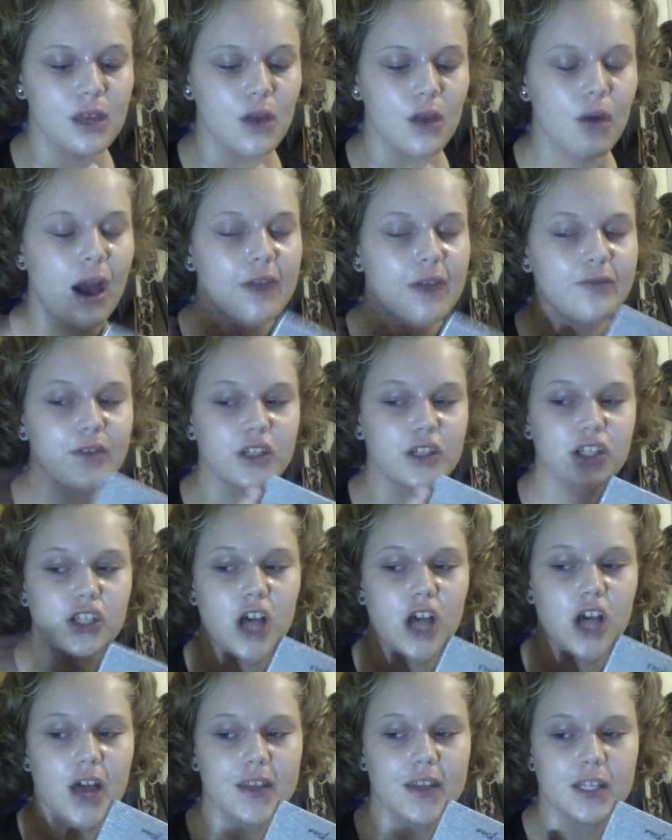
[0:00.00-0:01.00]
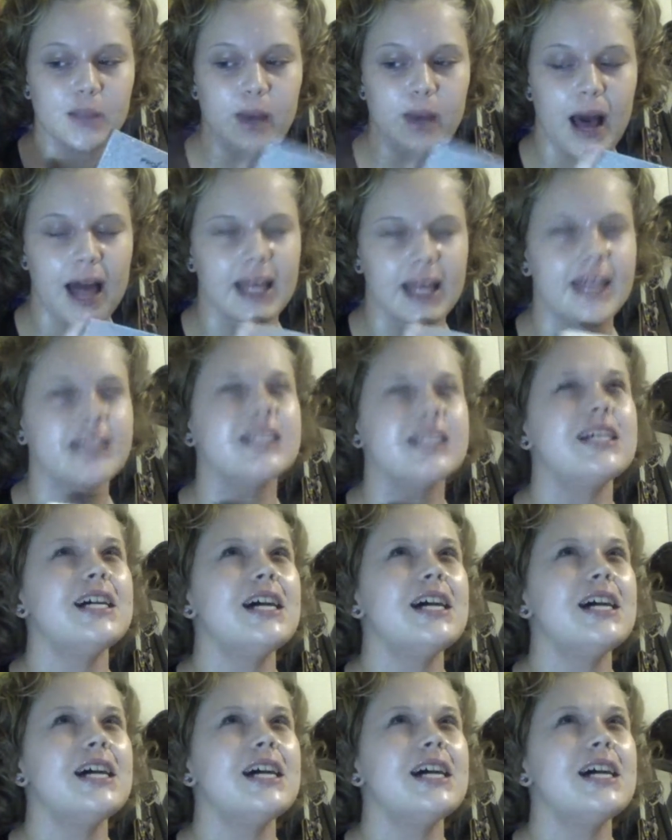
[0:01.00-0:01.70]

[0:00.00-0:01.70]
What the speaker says: I first saw this palette